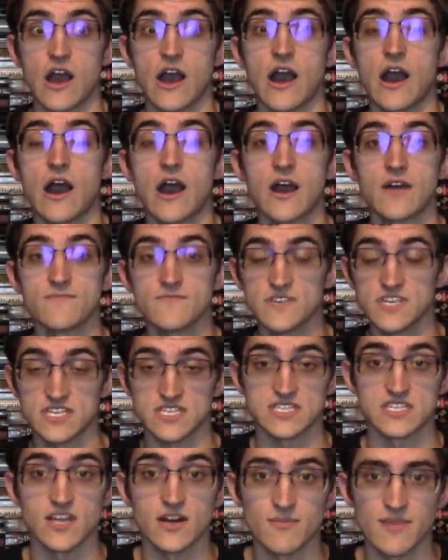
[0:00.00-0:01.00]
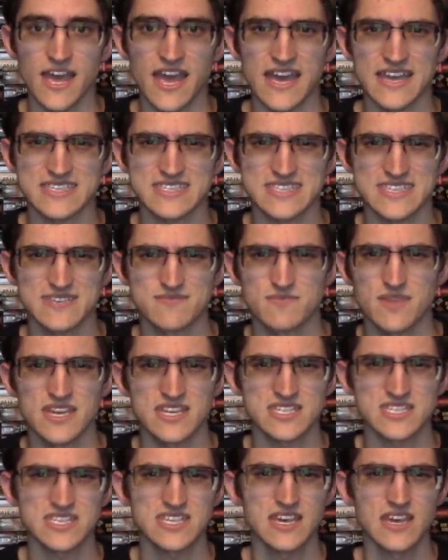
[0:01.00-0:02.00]
obvious dumbass, it
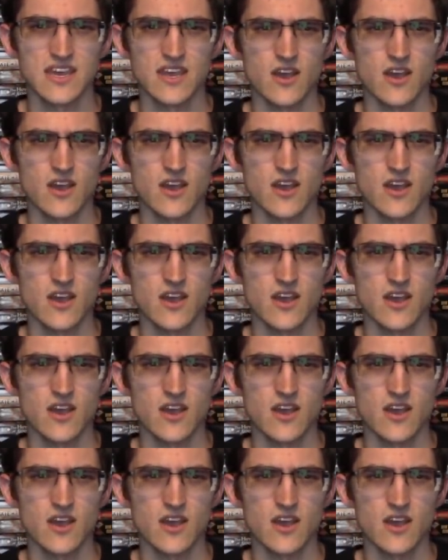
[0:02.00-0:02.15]
makes